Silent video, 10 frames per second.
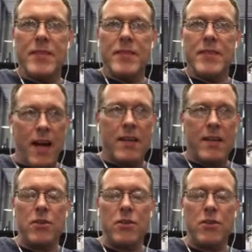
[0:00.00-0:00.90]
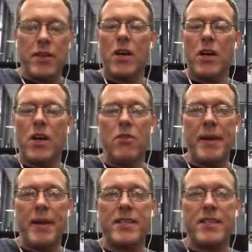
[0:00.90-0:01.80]
Yeah, absolutely.
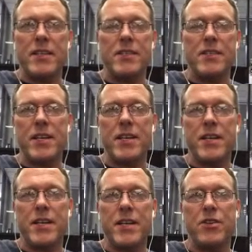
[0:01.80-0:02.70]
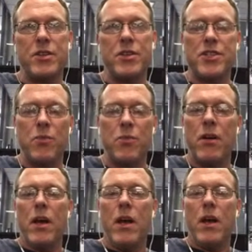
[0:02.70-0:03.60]
So, I mean, it's geared towards initially
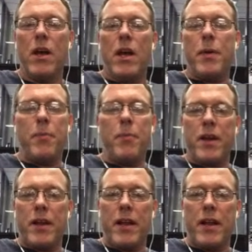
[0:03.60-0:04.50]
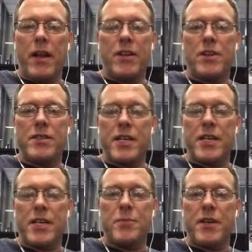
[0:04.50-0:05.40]
where people get an initial
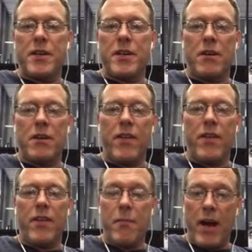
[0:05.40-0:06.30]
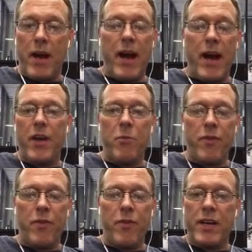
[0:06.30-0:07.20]
assessment of how they are
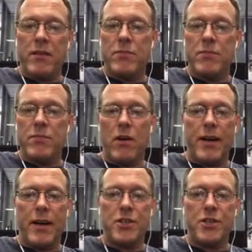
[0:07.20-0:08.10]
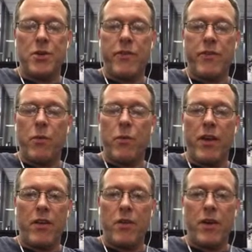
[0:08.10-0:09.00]
moving. So I show different
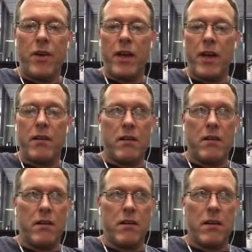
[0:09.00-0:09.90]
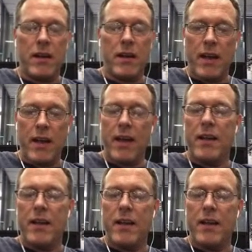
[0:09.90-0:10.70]
ways that you can look at that.